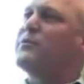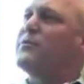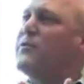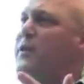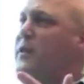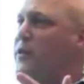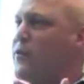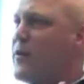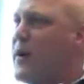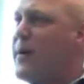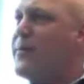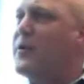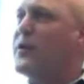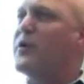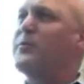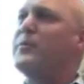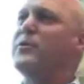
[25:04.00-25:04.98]

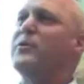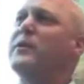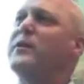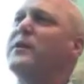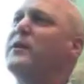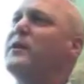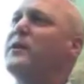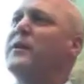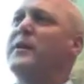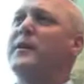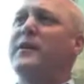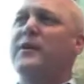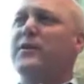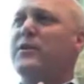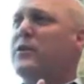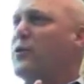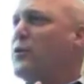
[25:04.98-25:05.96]
philanthropic community,
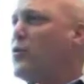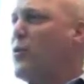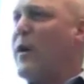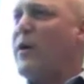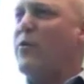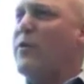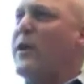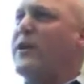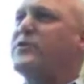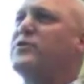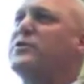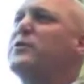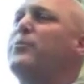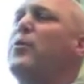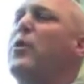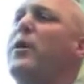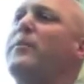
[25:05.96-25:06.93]
the recreation
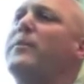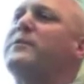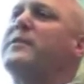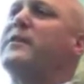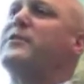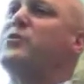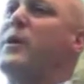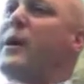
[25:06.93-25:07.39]
departments that you